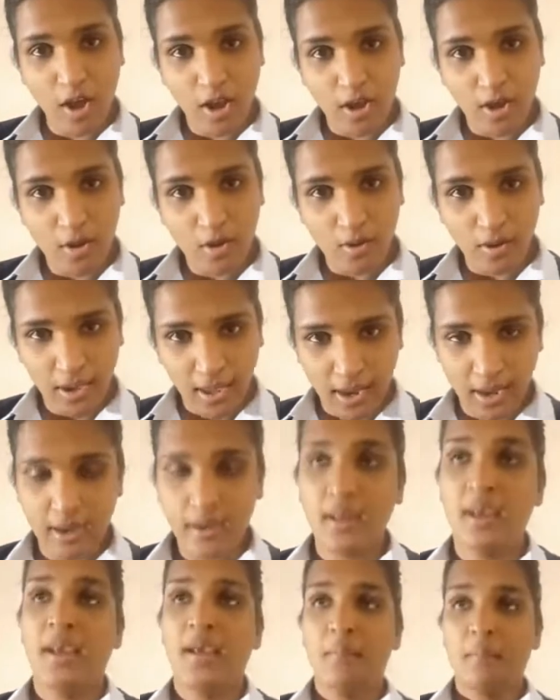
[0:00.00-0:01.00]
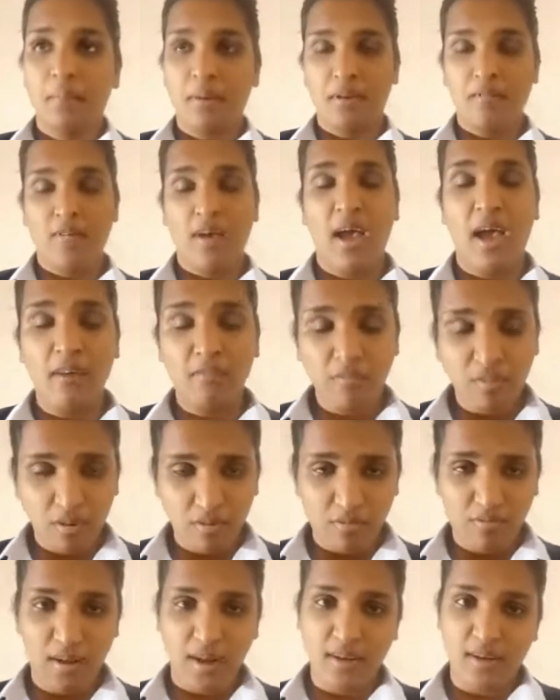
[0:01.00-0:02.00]
got to look at. But if I have to
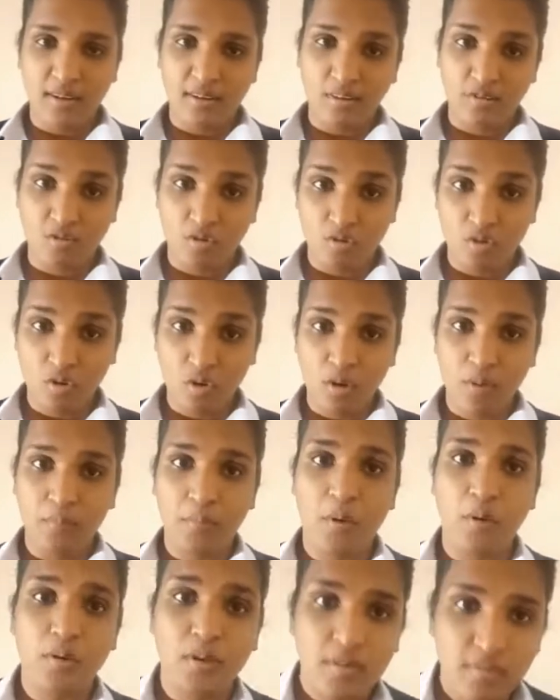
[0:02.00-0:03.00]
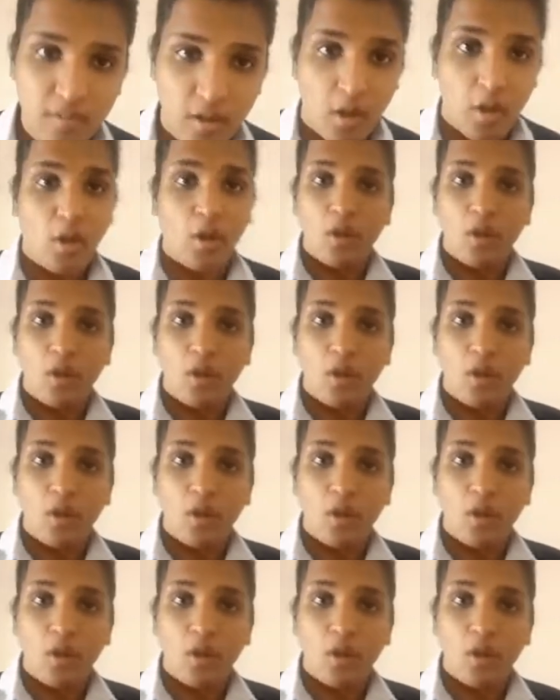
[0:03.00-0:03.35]
divide it into two components,